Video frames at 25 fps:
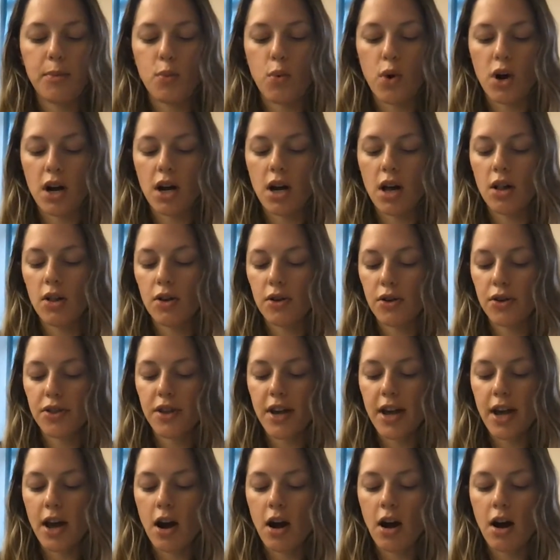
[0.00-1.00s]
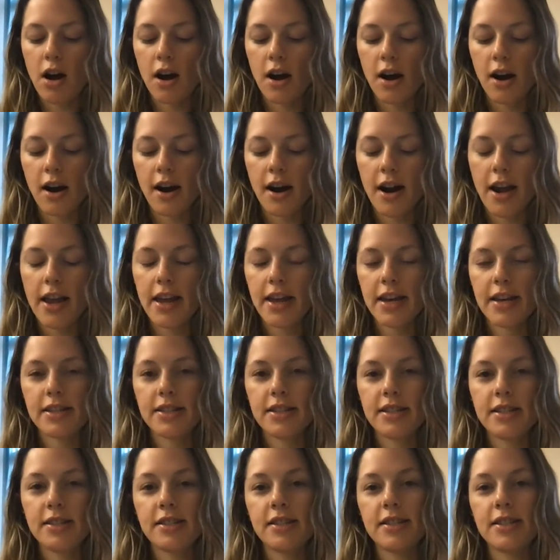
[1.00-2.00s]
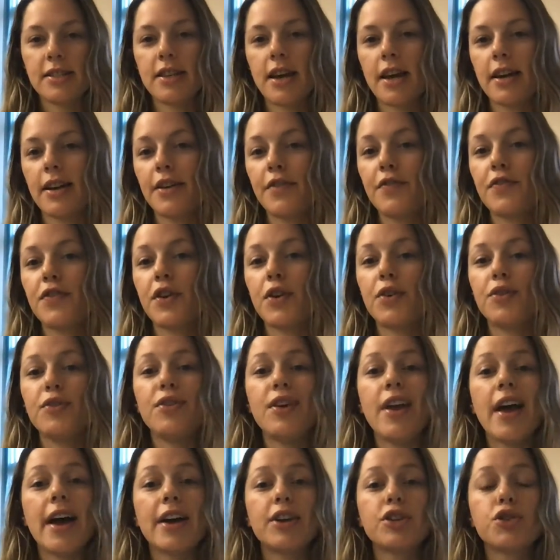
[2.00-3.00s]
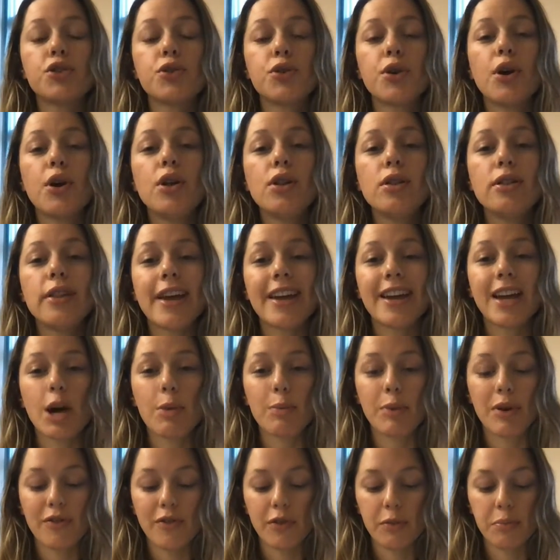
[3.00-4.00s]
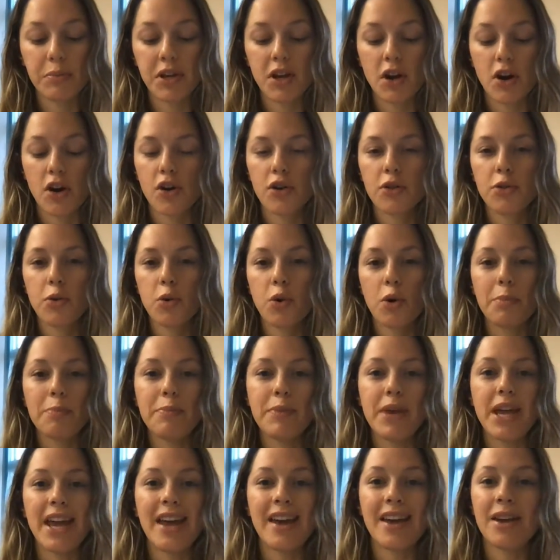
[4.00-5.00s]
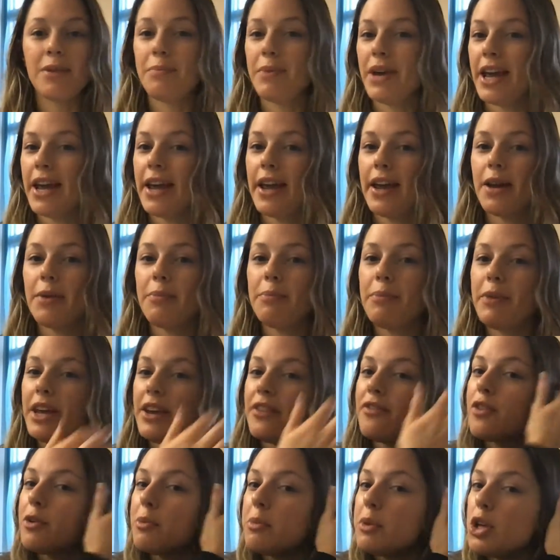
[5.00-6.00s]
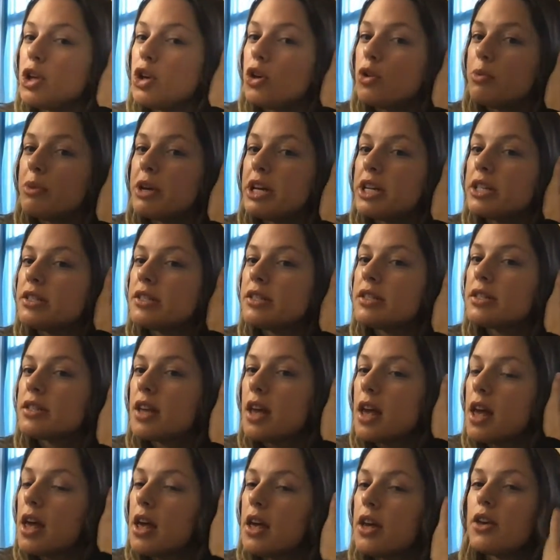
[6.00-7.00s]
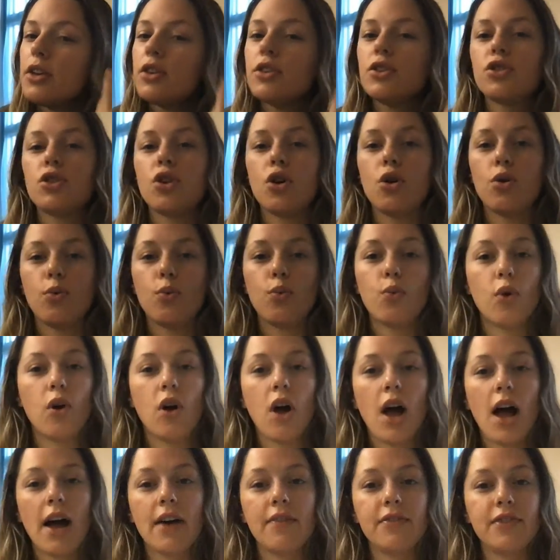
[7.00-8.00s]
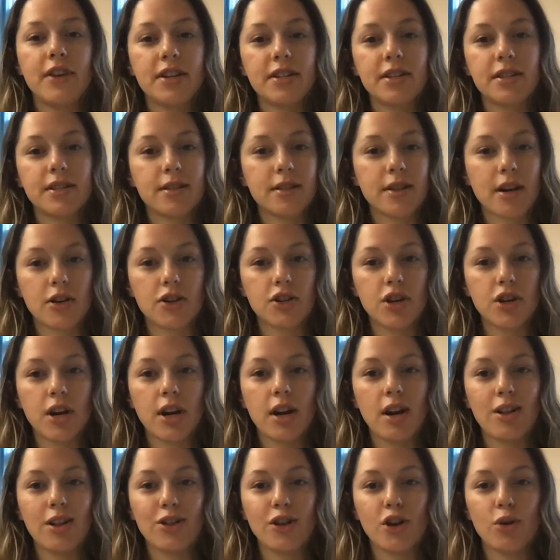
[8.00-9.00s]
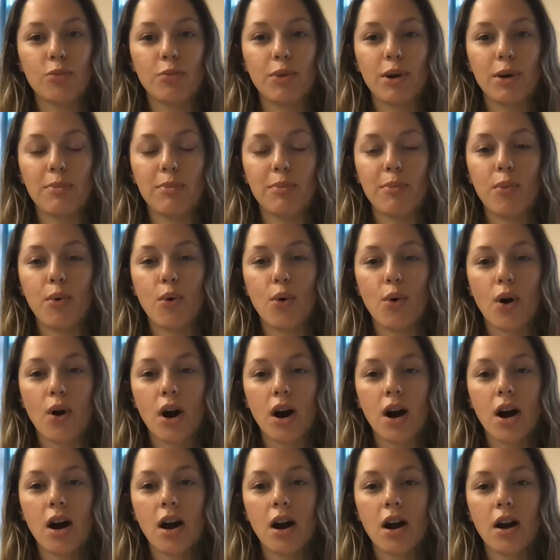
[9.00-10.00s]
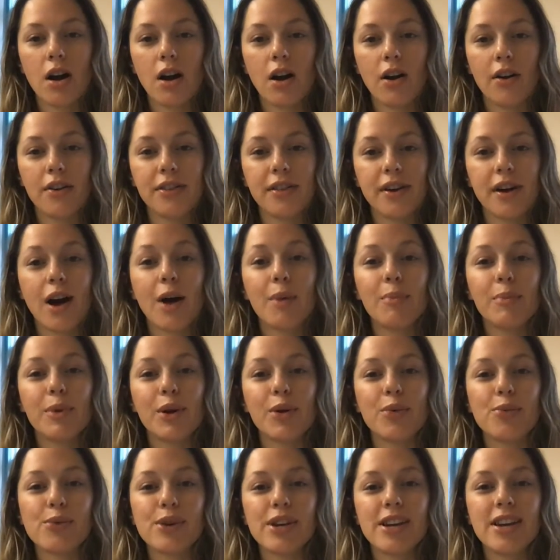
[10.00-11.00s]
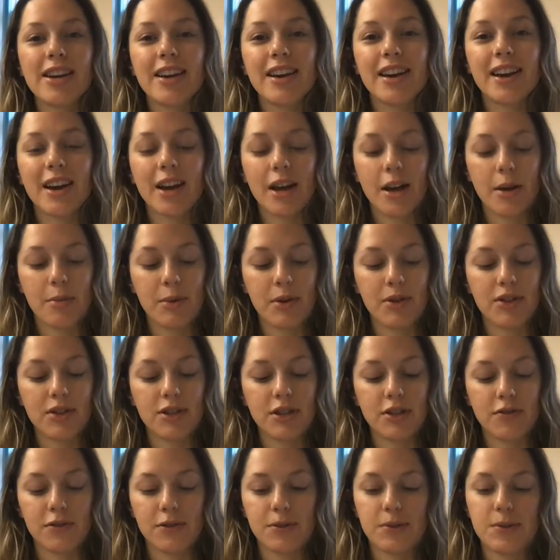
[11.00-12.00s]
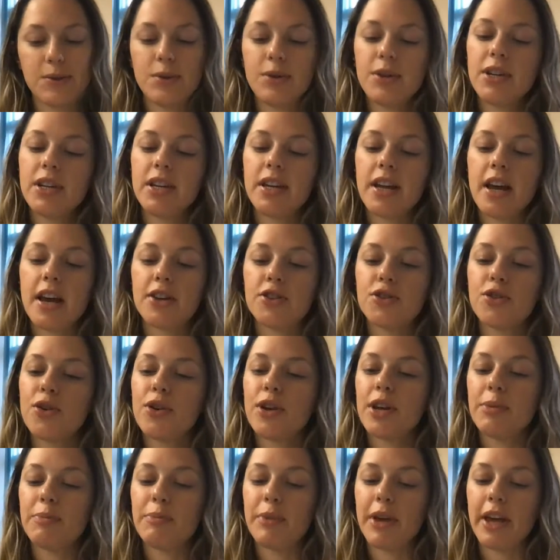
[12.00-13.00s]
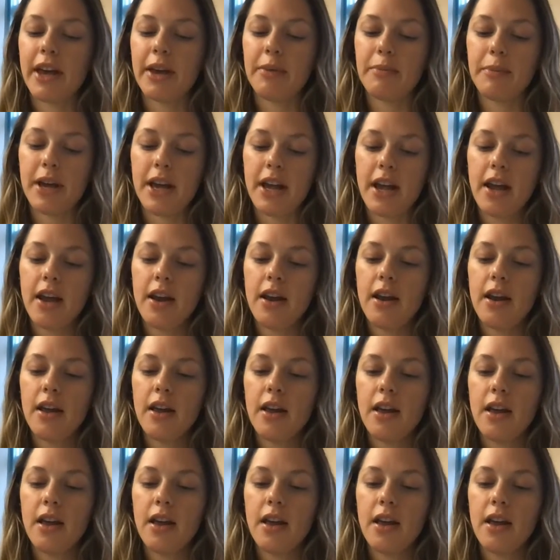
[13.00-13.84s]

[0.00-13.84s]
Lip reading: what color they are, and decide if they're natural, like coming from the earth, or man-made, made from humans. So we'll have that discussion a little bit more on the coming week about the difference between natural and man-made.